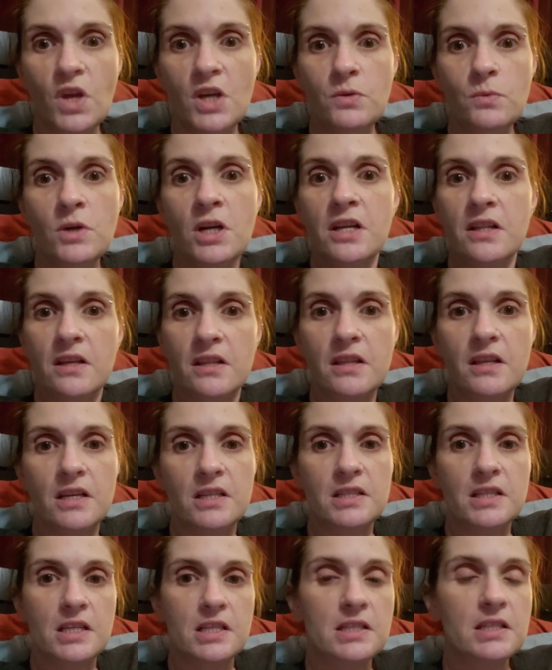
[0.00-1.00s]
one of the
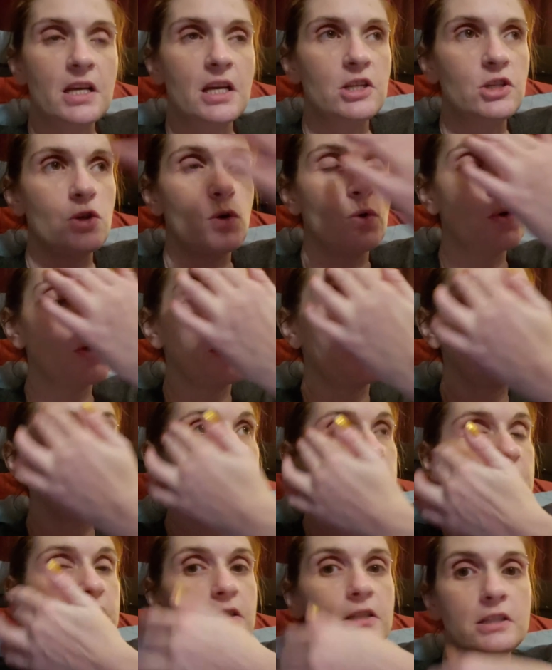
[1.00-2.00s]
things that's
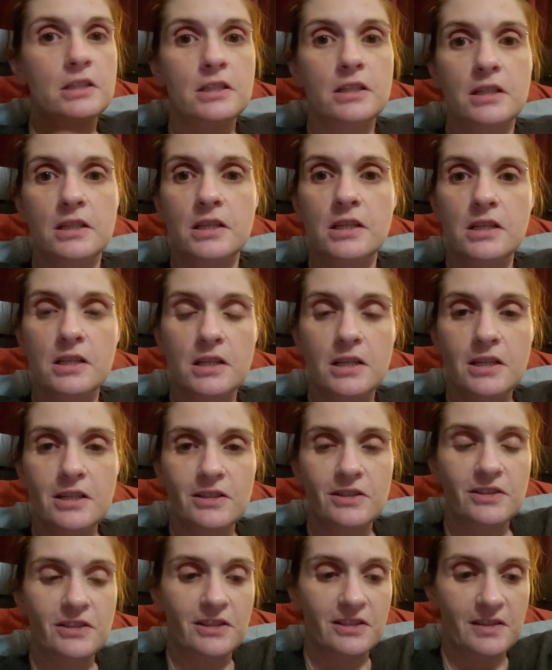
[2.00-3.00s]
annoying
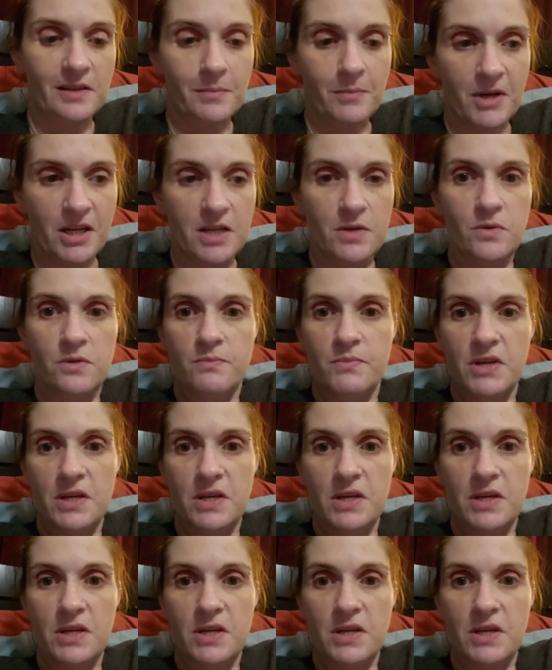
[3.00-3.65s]
to somebody with